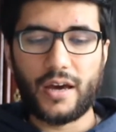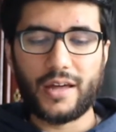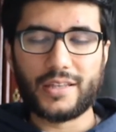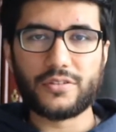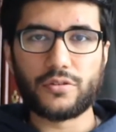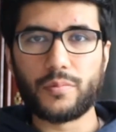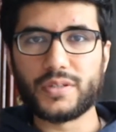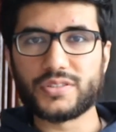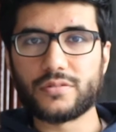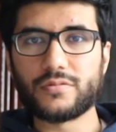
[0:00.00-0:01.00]
Lethal
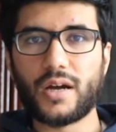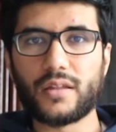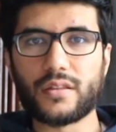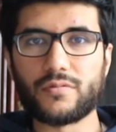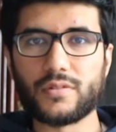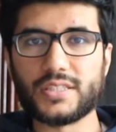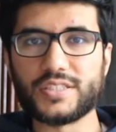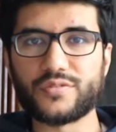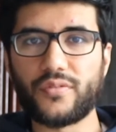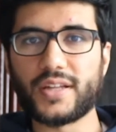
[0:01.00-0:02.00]
Bizzle, I think,
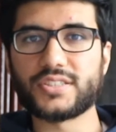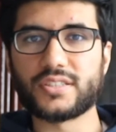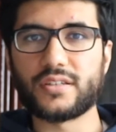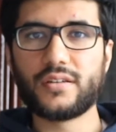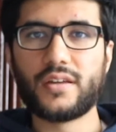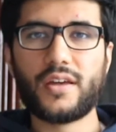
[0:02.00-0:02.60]
released Festa,